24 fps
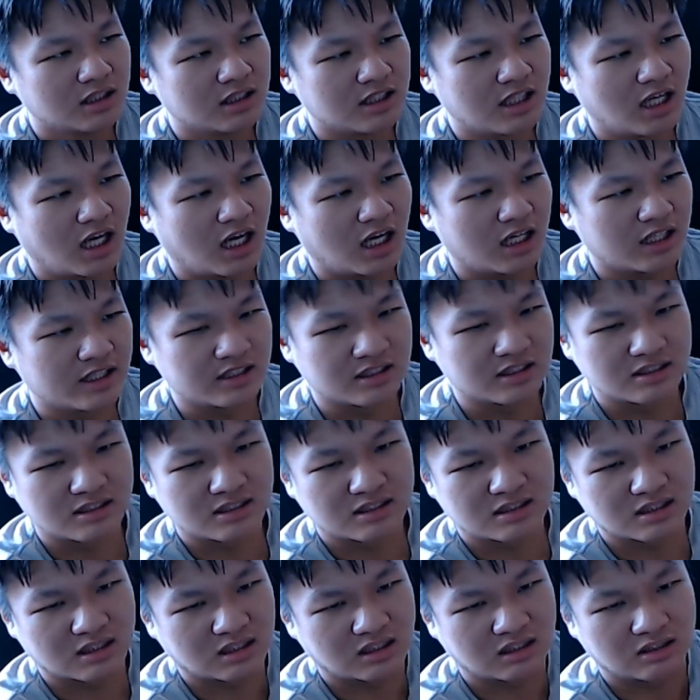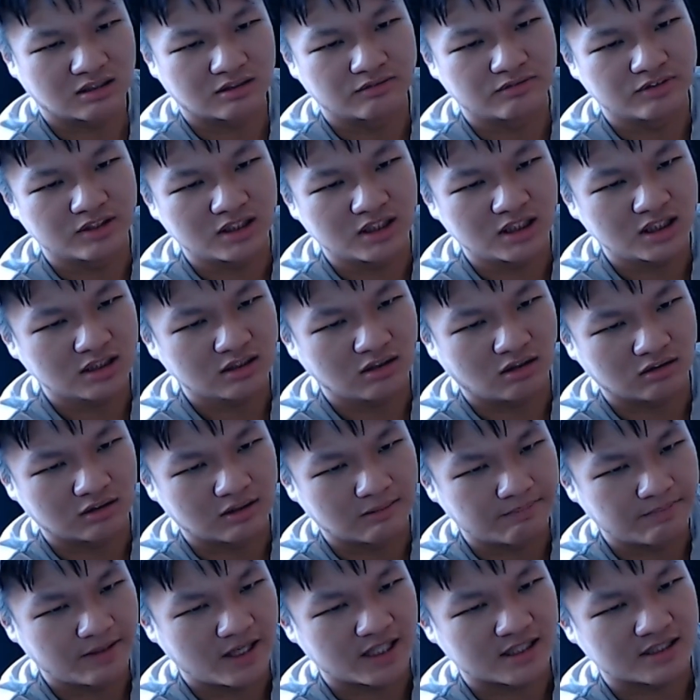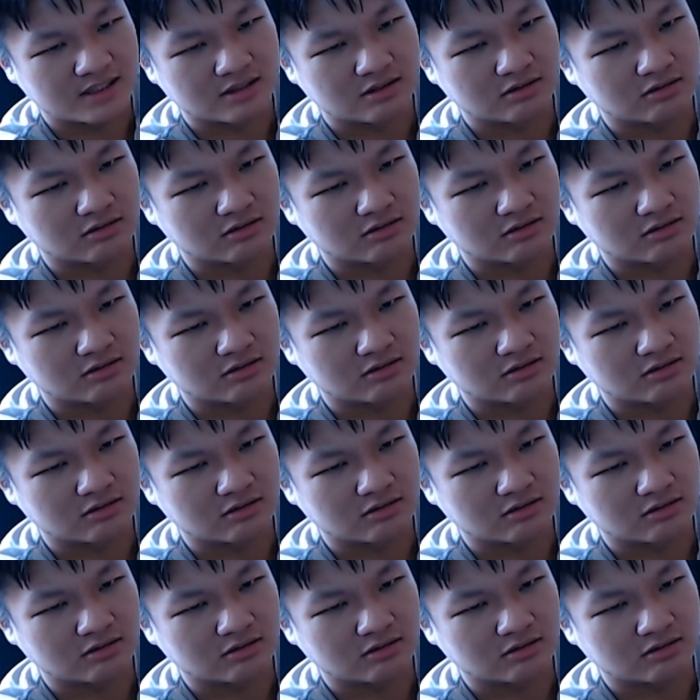yeah, it's really not the best.